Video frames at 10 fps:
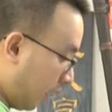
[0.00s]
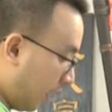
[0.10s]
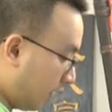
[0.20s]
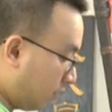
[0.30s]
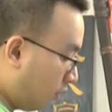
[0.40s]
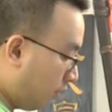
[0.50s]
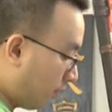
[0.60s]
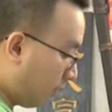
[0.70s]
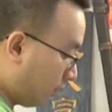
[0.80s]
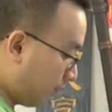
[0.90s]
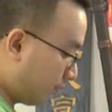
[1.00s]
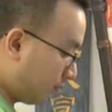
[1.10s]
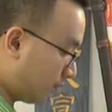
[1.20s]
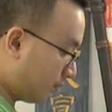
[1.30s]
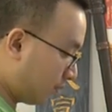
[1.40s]
A normal,
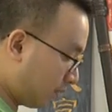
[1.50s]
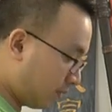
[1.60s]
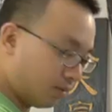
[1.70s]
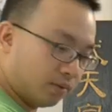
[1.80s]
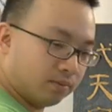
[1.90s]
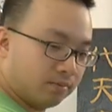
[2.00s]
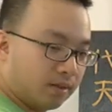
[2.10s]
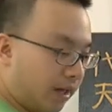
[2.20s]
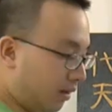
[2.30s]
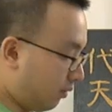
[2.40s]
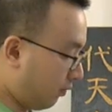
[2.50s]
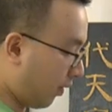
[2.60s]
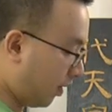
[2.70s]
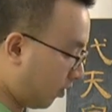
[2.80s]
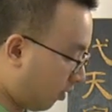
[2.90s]
like
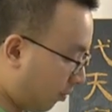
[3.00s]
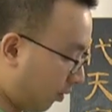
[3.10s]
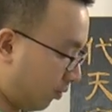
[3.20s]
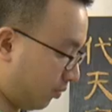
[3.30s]
very normal,